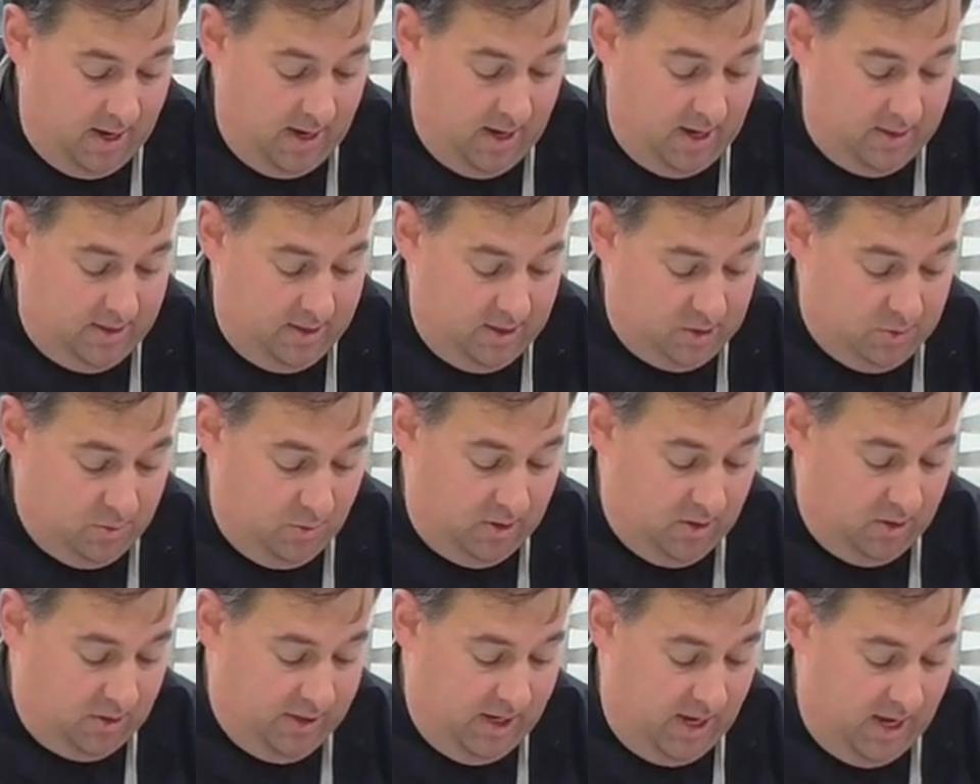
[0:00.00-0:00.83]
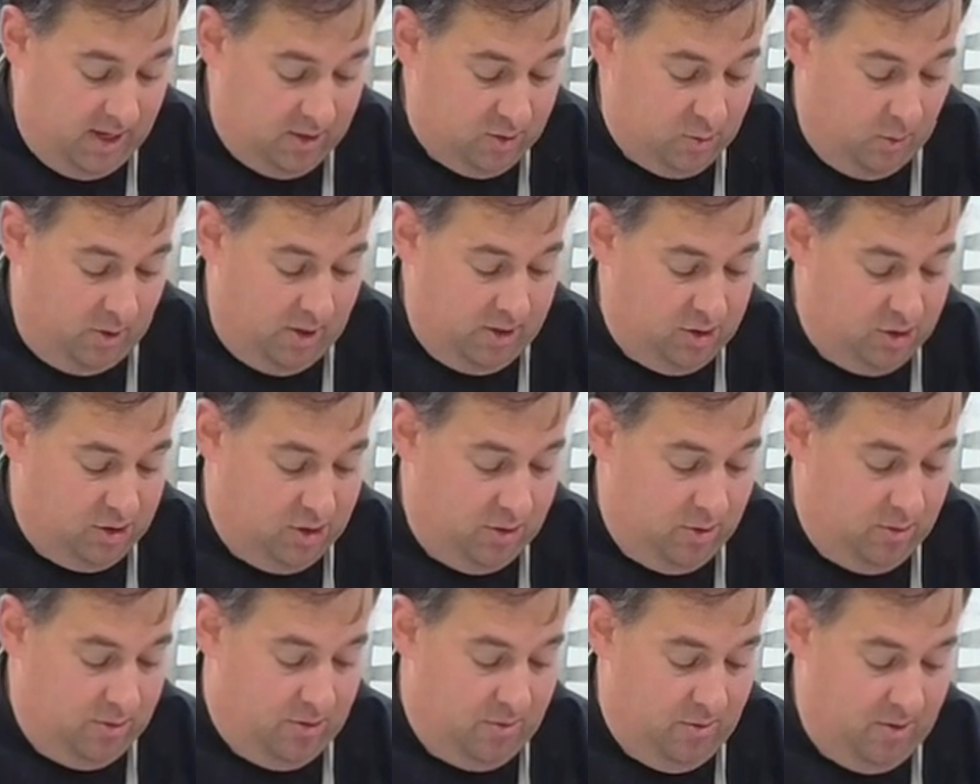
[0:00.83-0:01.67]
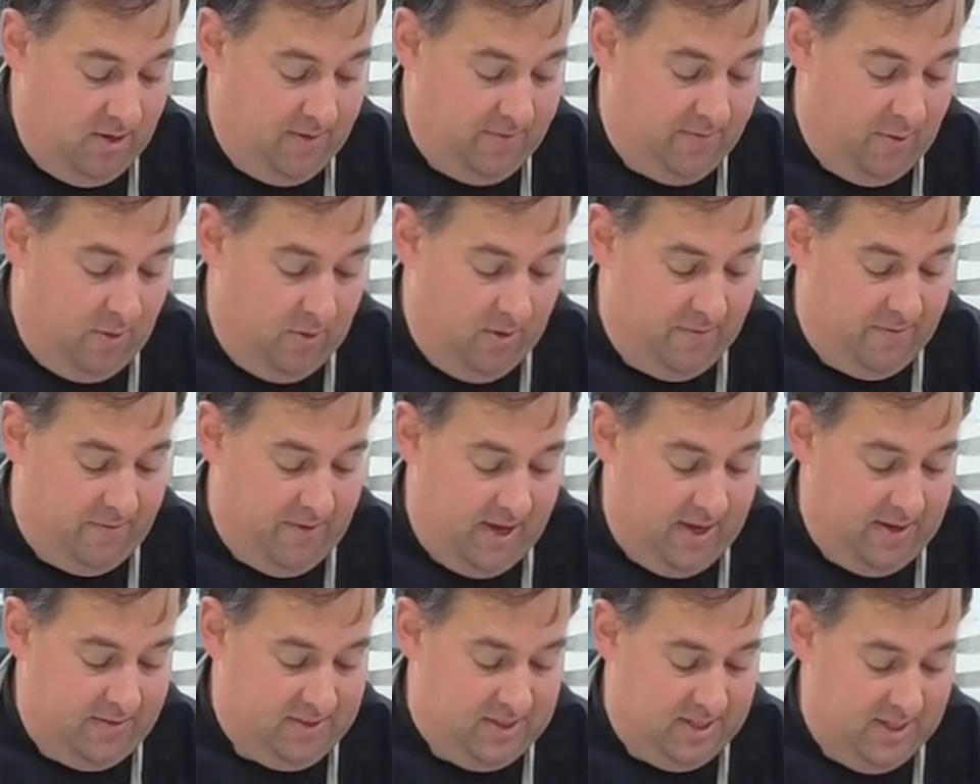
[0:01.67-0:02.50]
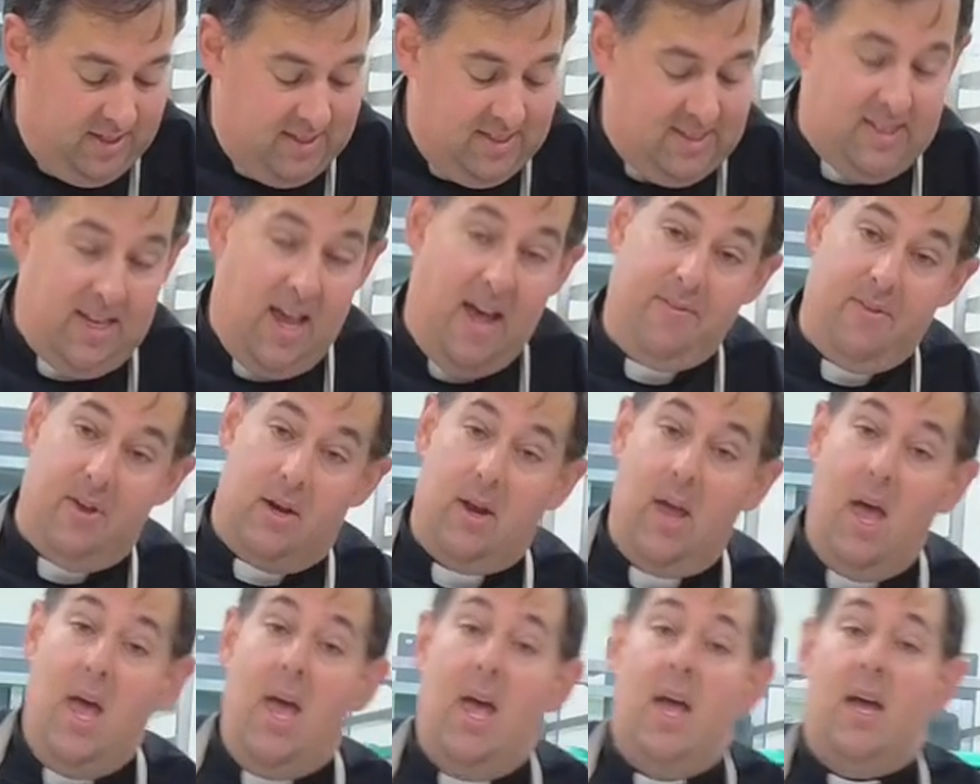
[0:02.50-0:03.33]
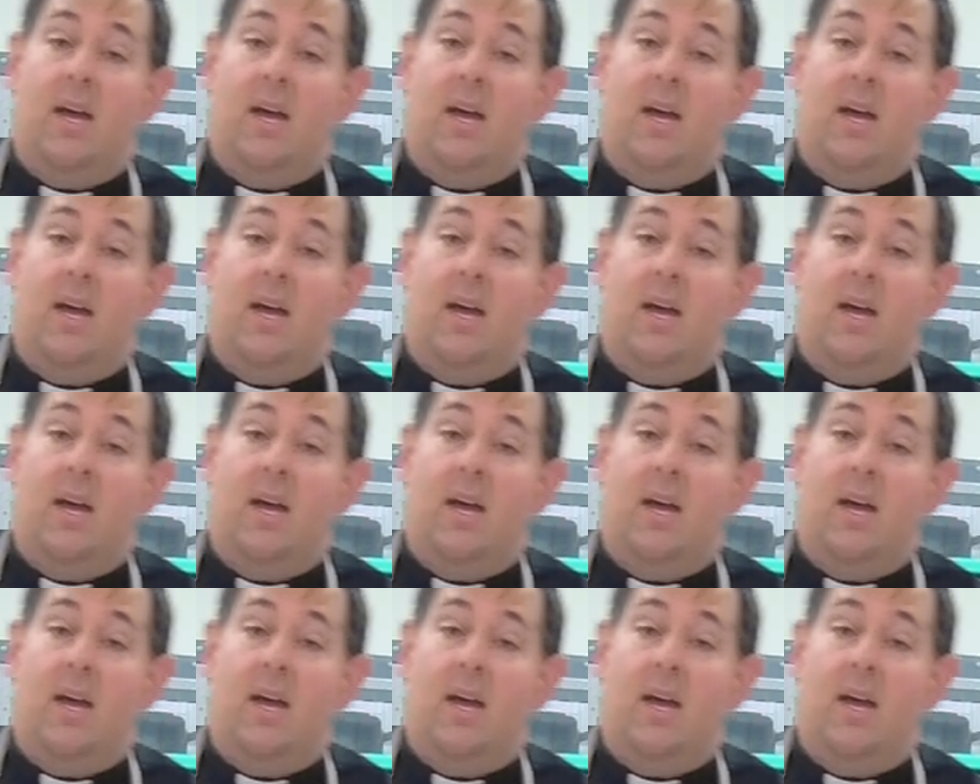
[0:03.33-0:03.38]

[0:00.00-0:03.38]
And this one only has 1, 2, 3, 4, 5, 6, 7.